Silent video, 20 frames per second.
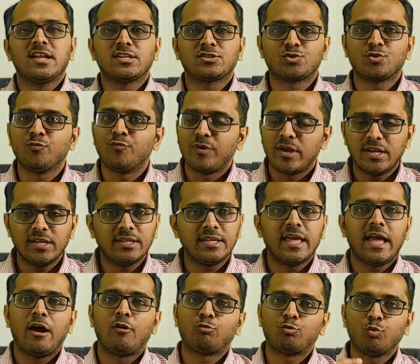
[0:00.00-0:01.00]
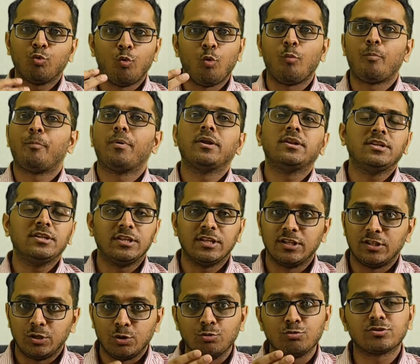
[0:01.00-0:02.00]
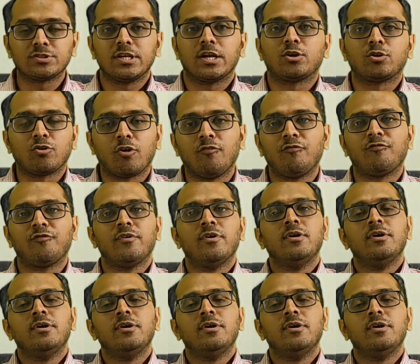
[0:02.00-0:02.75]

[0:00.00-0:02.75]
as to when they have to open the new set of